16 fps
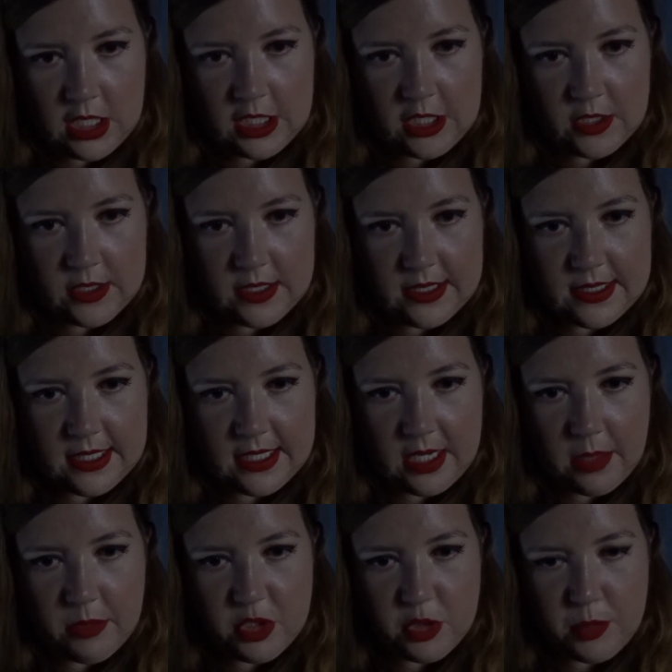Can't you see
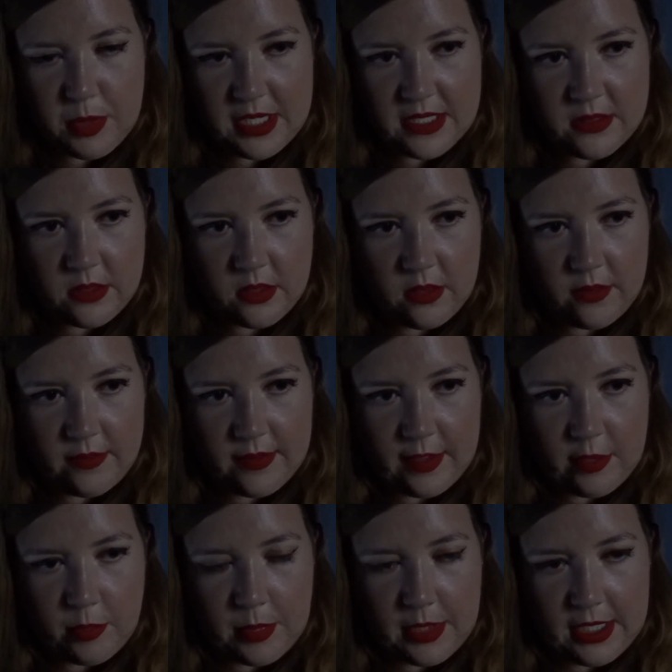how much better off
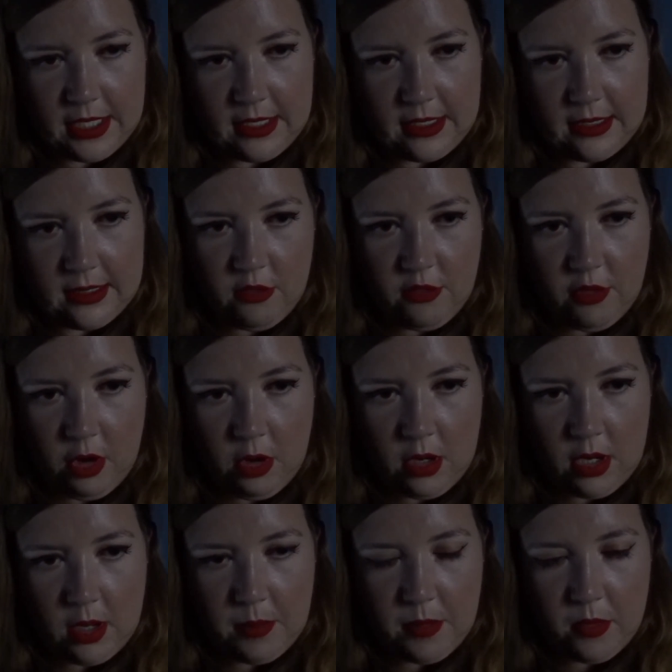he'll be,
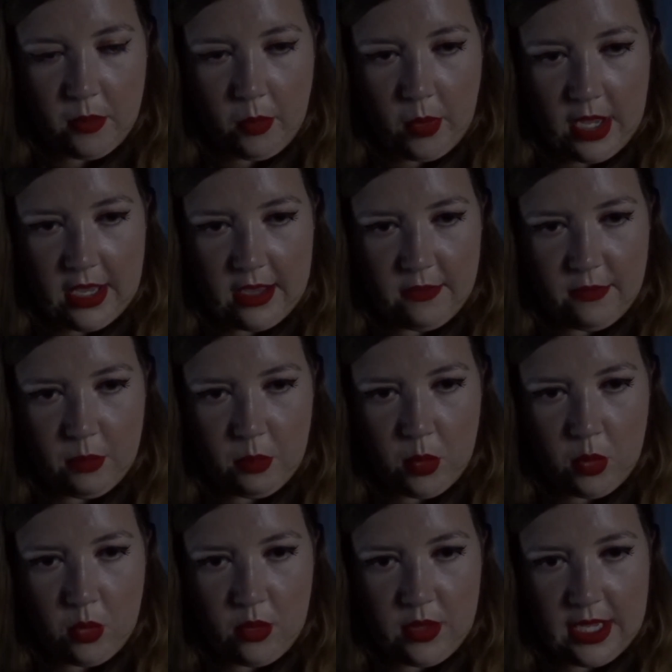growing up away from
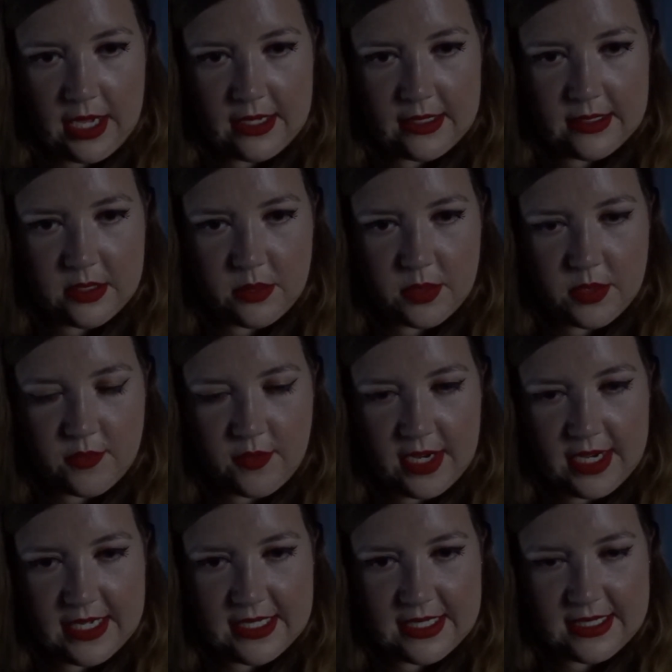all that until he's
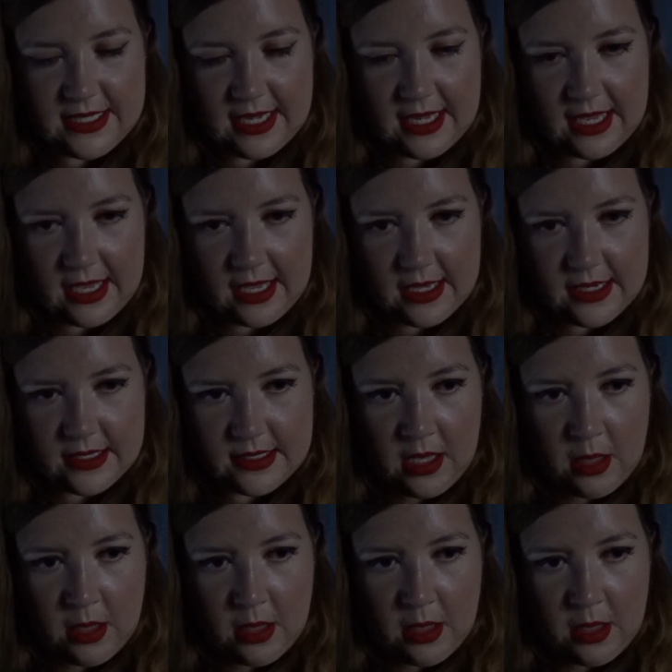ready to take it?